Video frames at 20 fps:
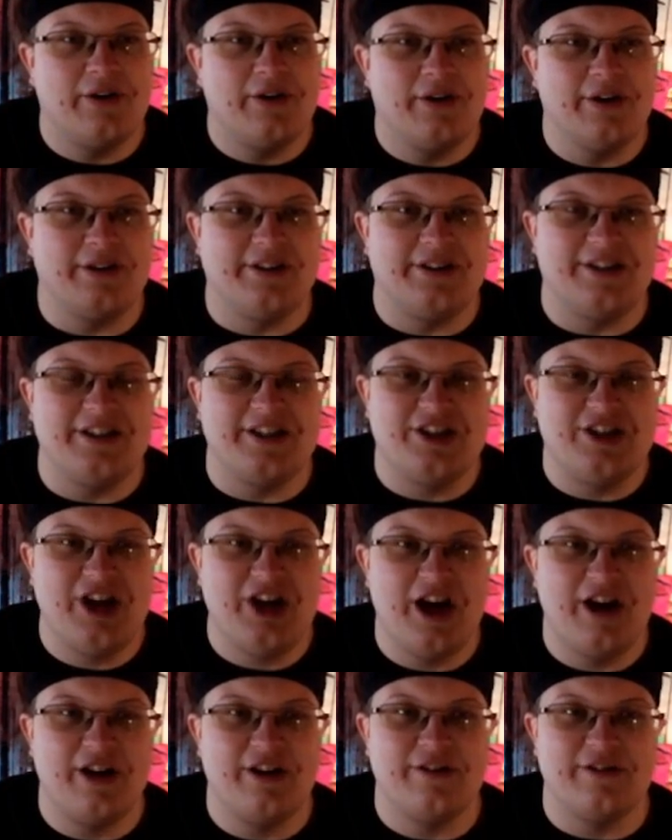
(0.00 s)
good. The
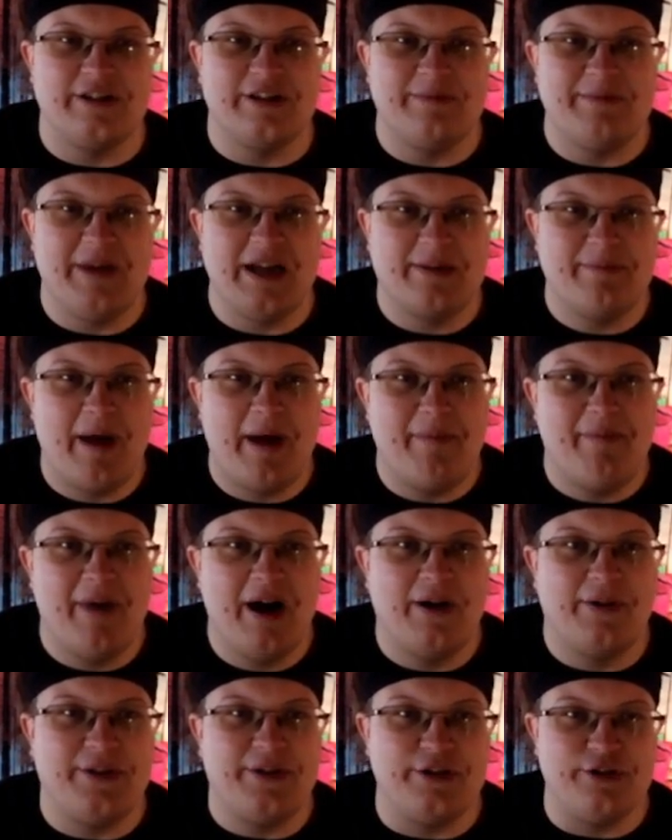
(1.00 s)
shadows make my
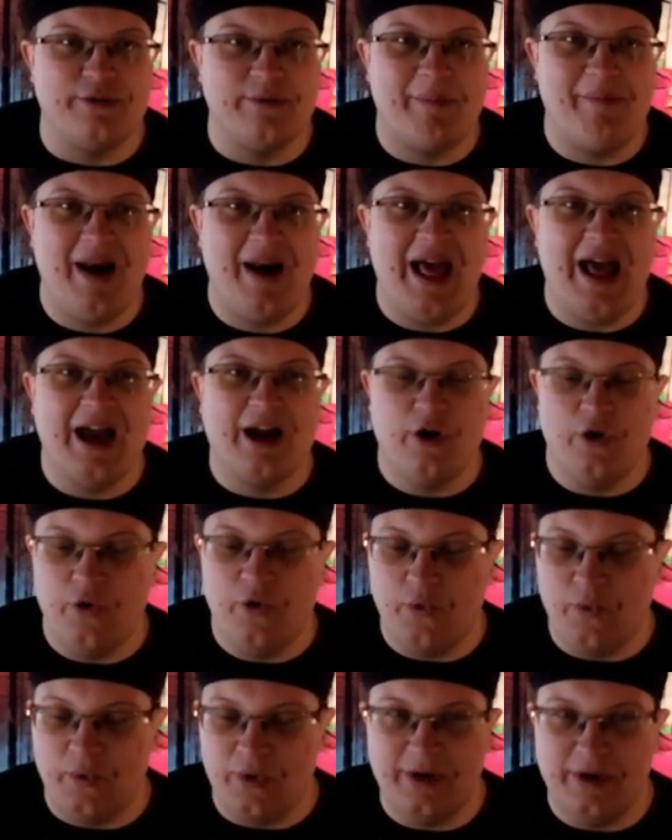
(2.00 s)
mouth into a black
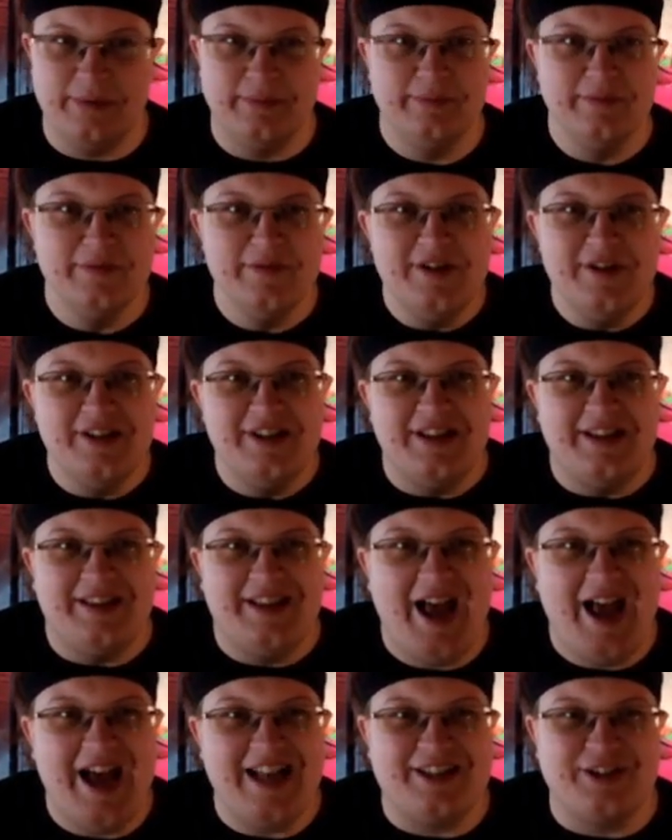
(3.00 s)
hole.
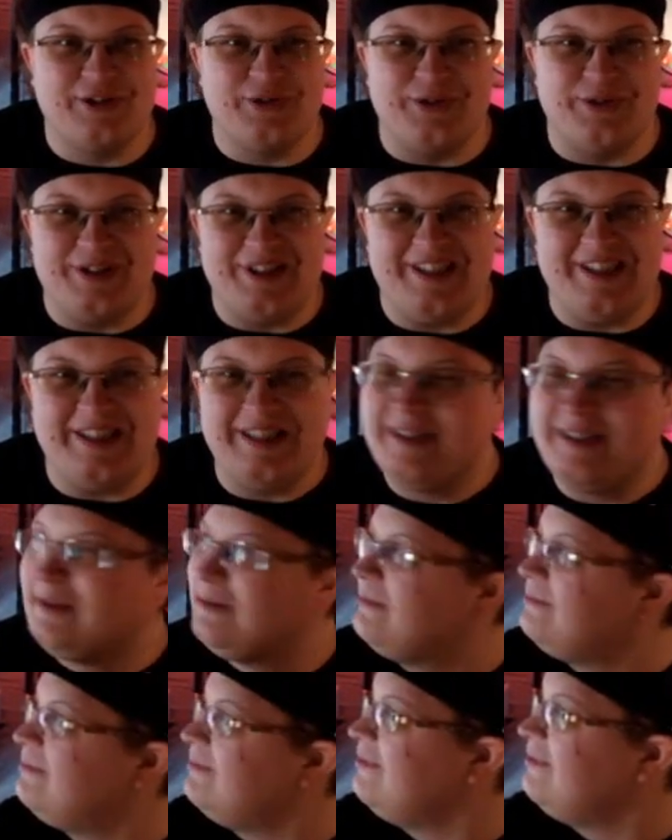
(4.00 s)
That's good.
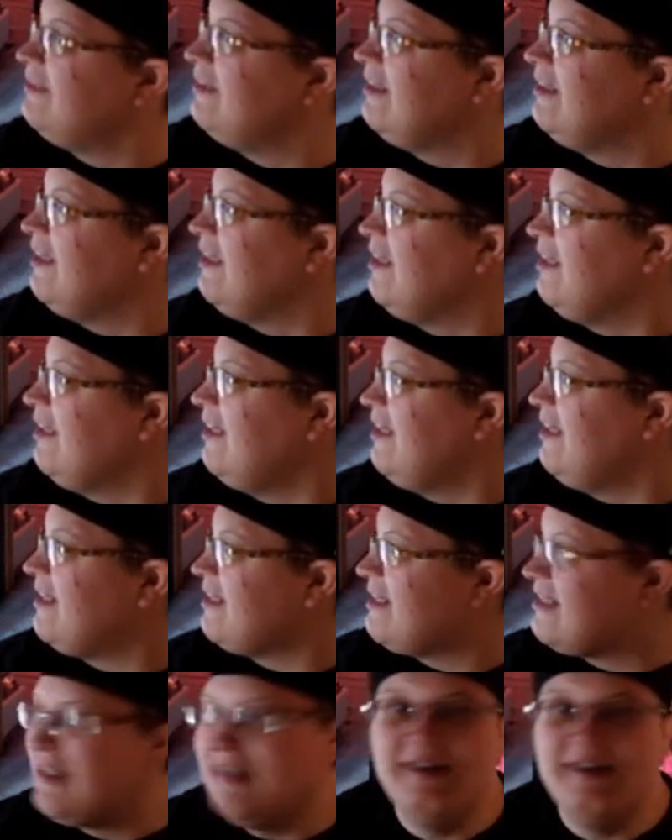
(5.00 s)

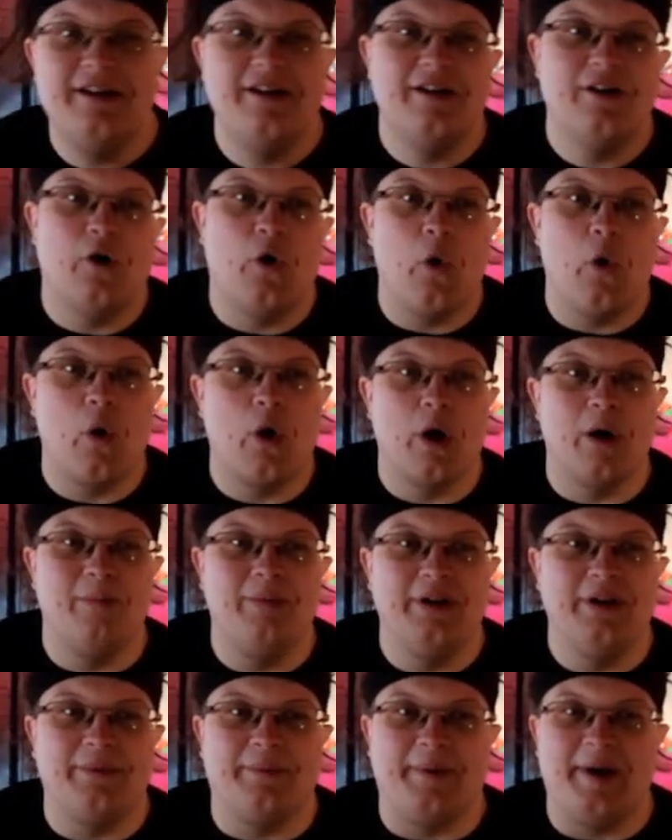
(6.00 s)
It's
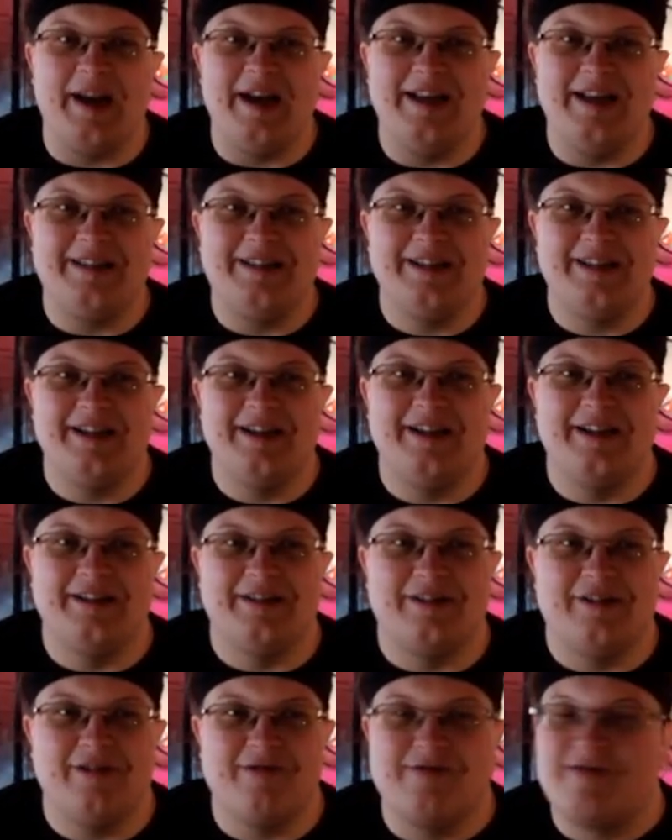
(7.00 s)
horribly rainy today,
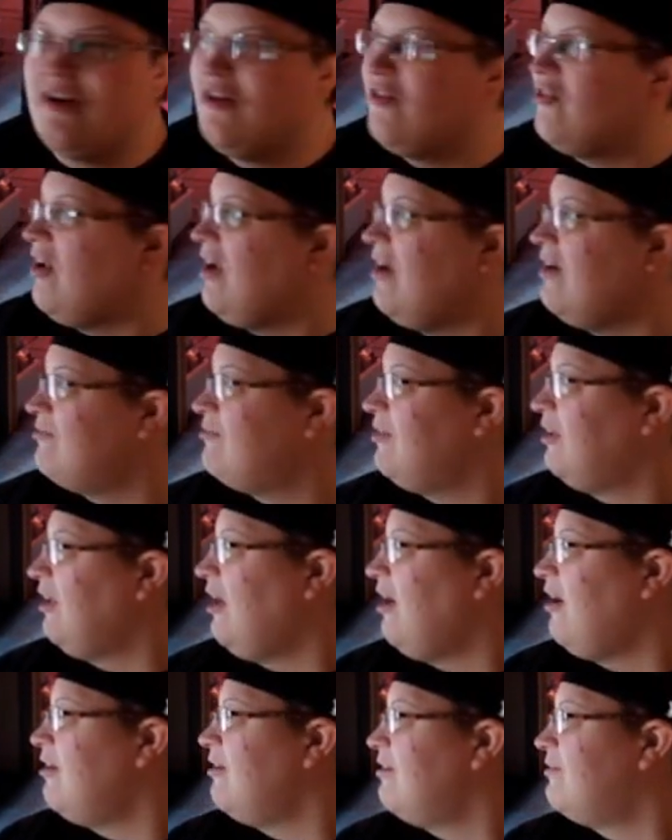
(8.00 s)
so we don't have a
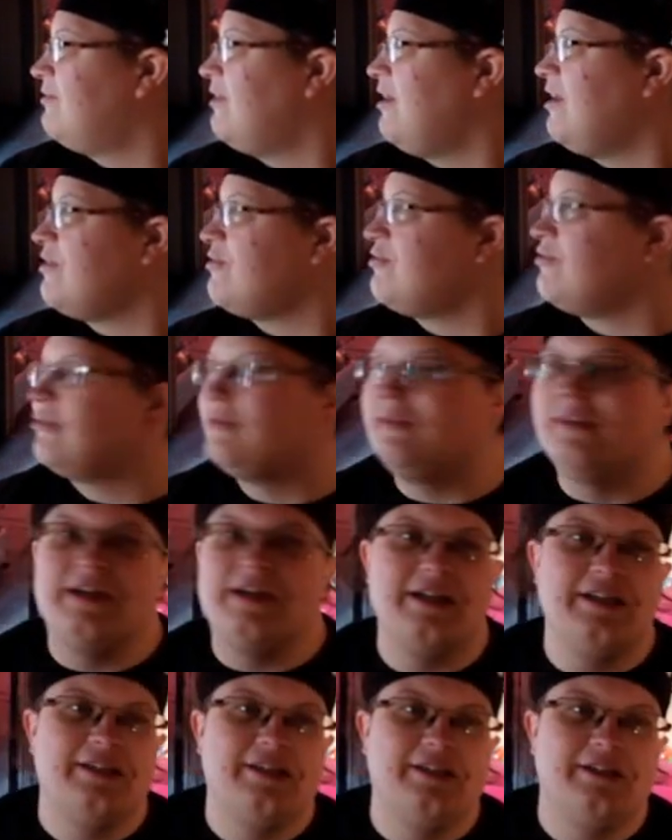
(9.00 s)
lot of natural
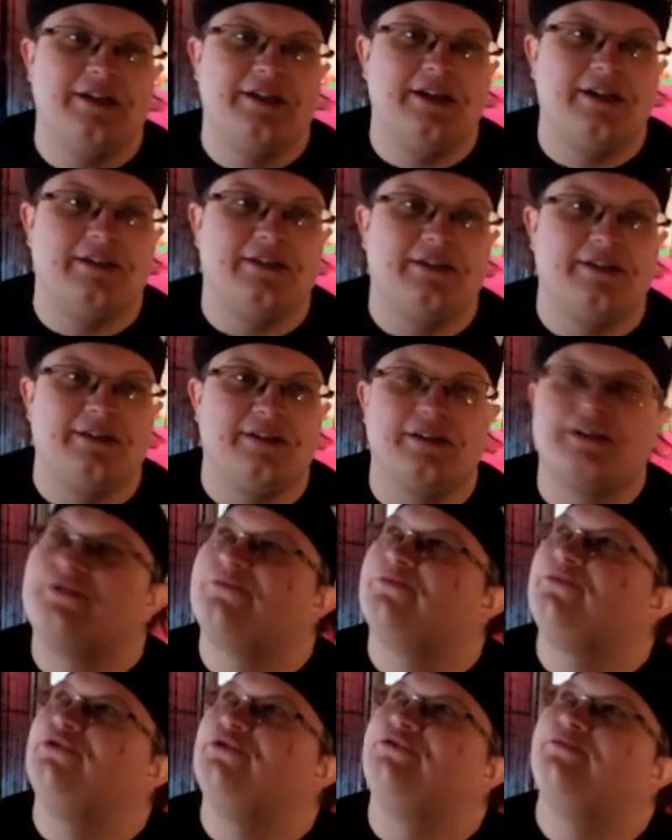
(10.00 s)
light, and this
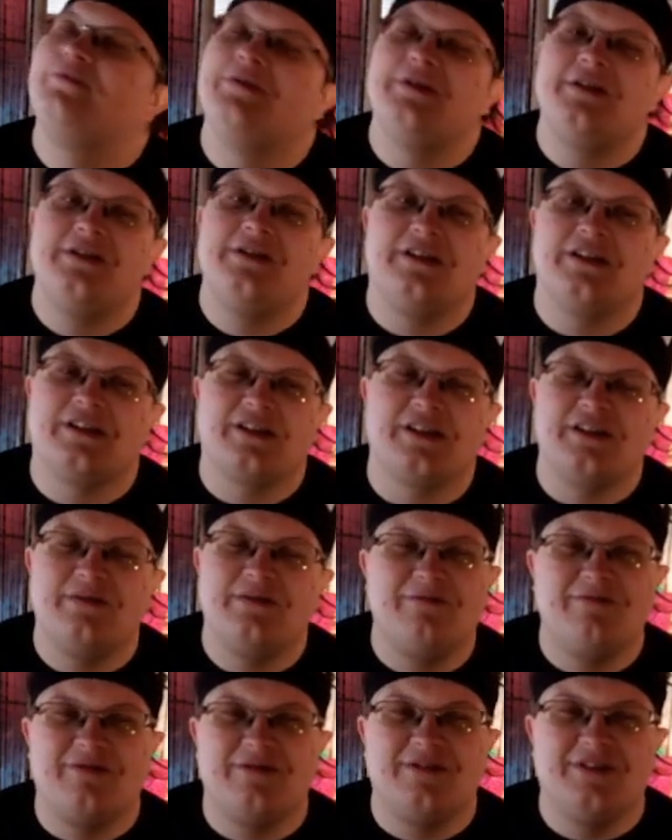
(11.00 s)
room doesn't
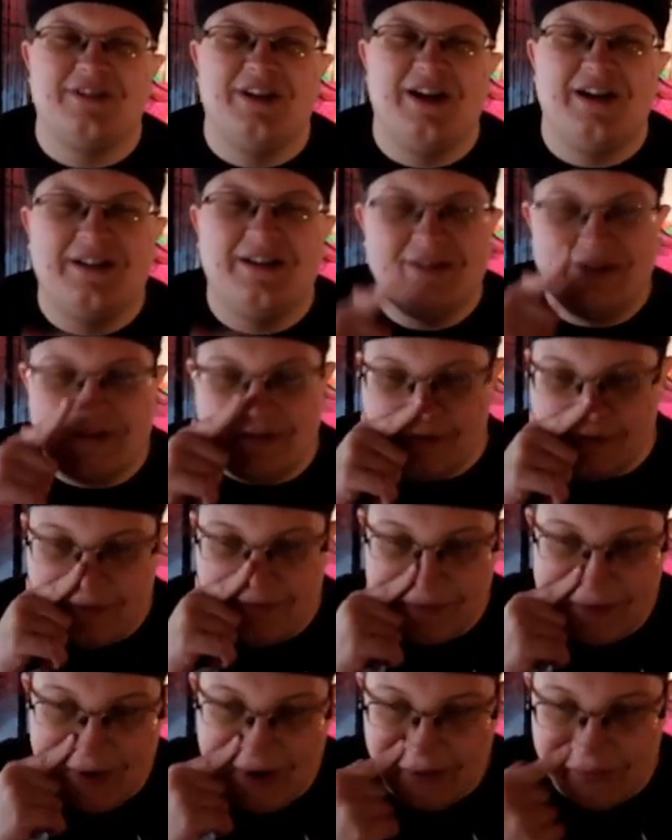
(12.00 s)
do
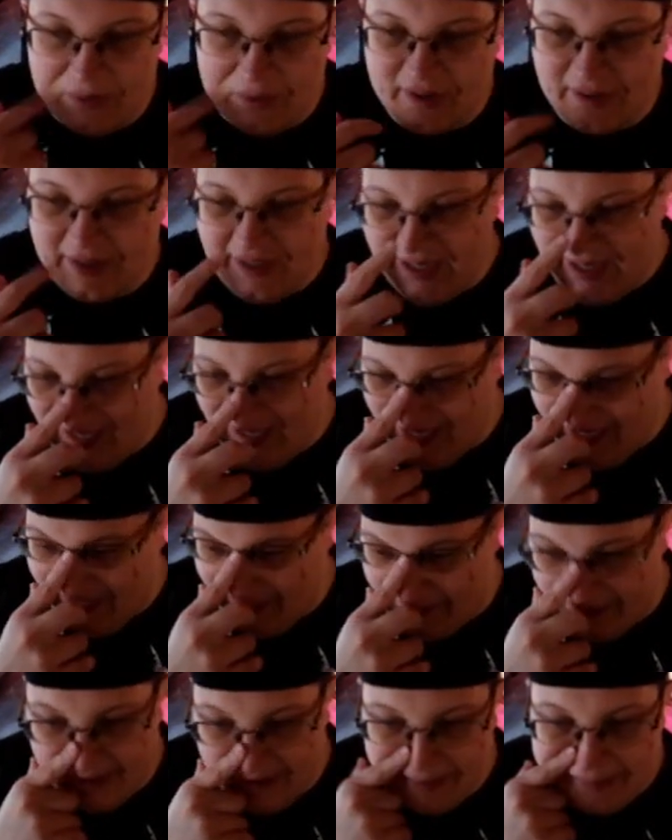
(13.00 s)
well with light
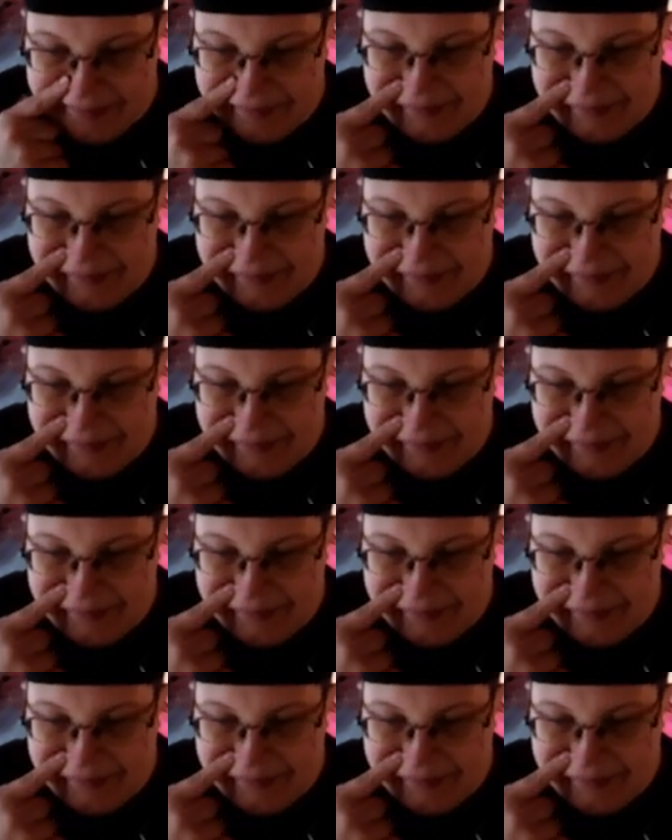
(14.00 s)
anyway.